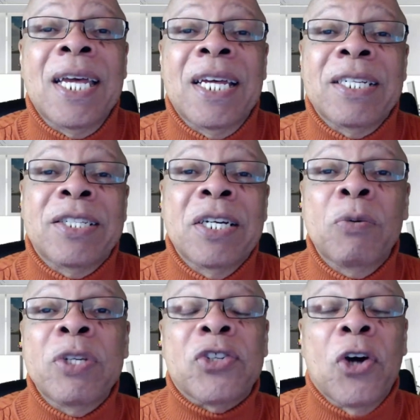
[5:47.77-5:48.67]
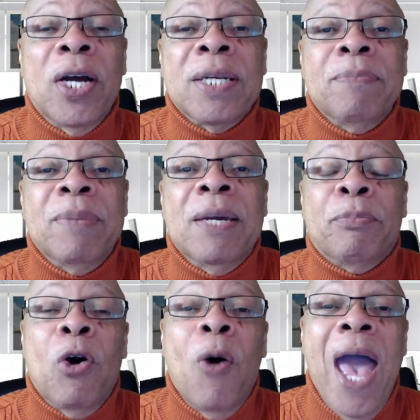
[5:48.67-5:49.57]
until we start being
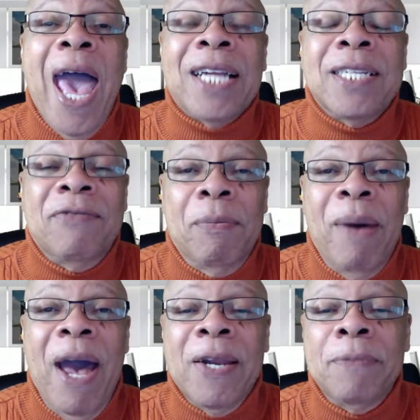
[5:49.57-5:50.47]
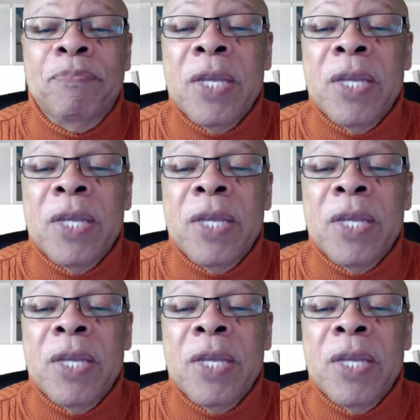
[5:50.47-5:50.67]
proactive about it.